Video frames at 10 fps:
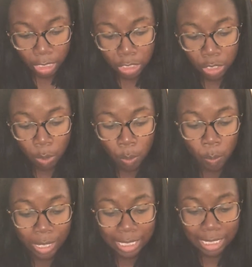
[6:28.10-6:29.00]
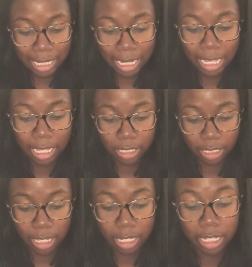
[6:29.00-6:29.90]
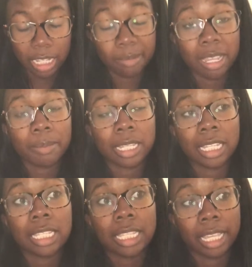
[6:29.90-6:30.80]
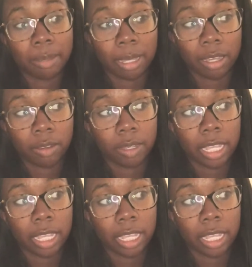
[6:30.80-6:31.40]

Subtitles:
So Winston and Angela teamed up to get Sam out,